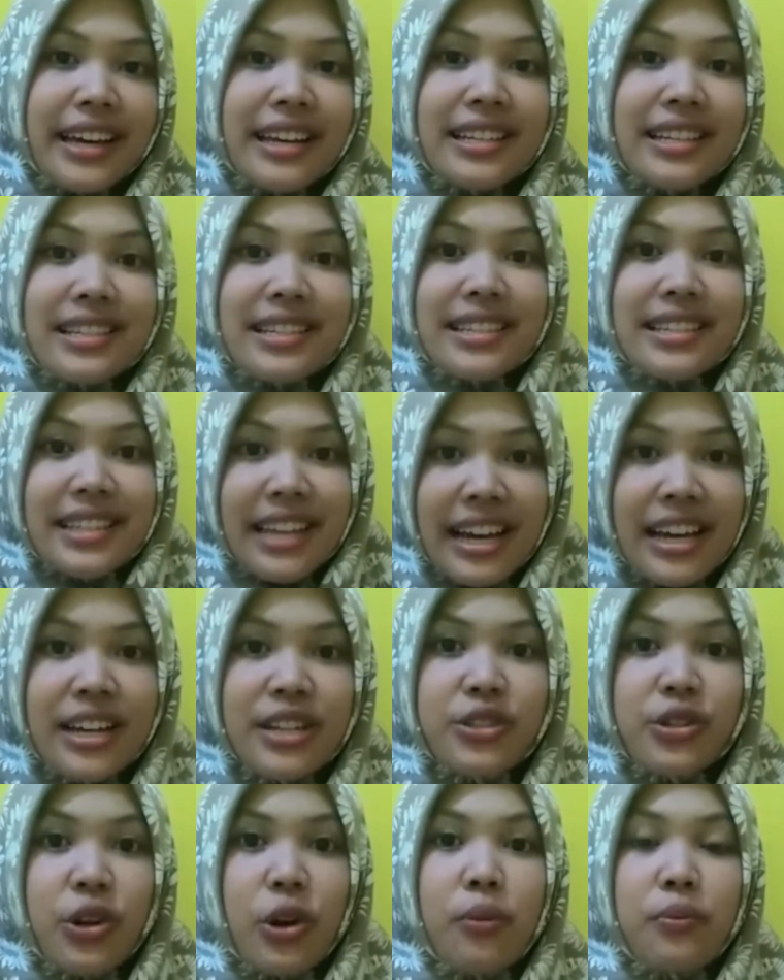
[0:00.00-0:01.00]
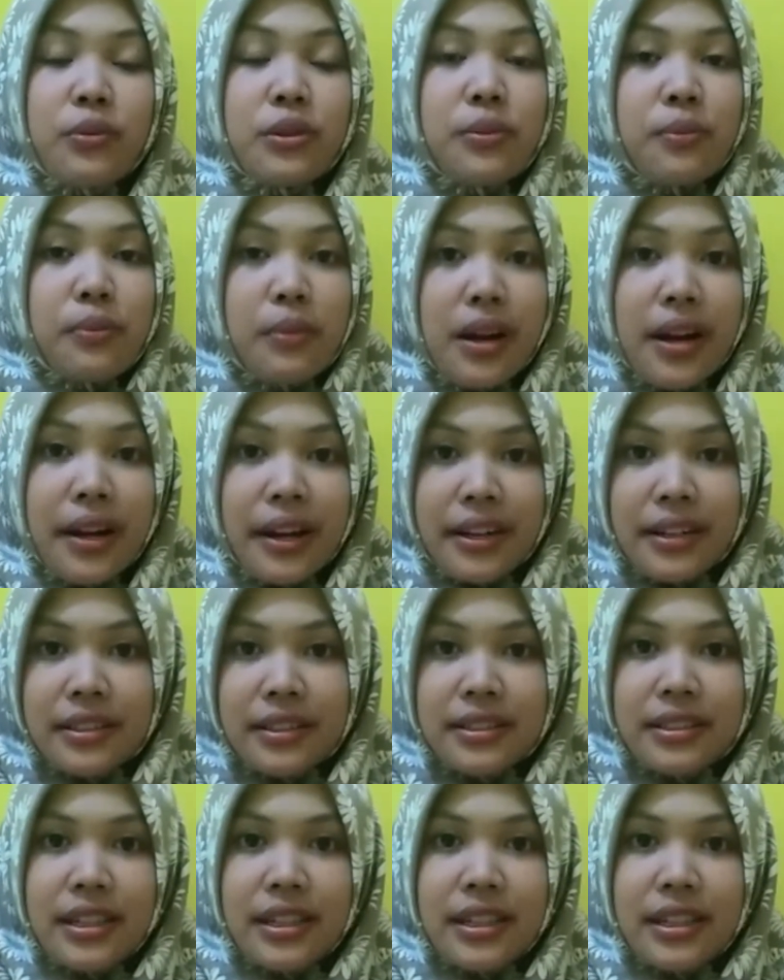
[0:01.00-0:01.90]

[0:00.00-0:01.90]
is state of the mind